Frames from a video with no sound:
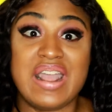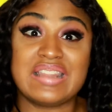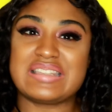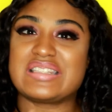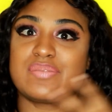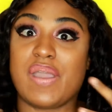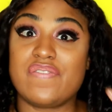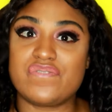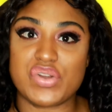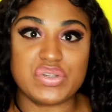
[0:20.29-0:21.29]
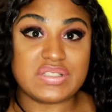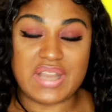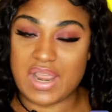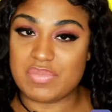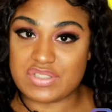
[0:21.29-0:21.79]
This is my first
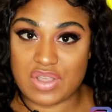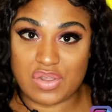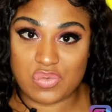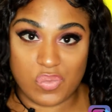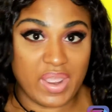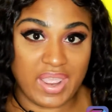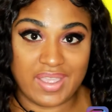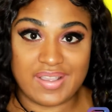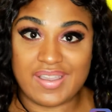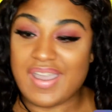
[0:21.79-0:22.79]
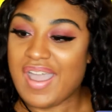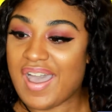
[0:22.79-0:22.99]
Amazon wig.